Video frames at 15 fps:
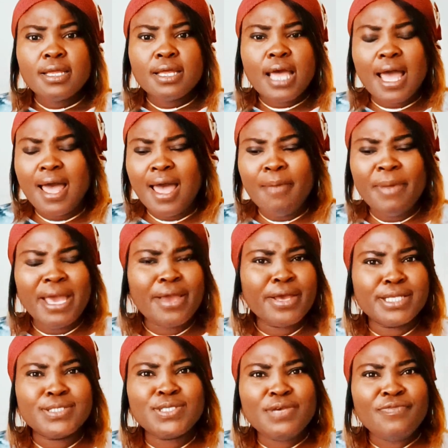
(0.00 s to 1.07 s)
How am I
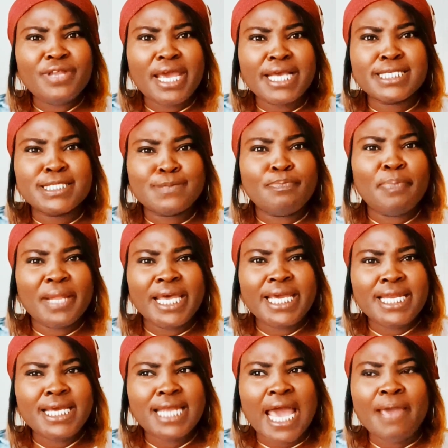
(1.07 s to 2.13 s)
going to even explain it?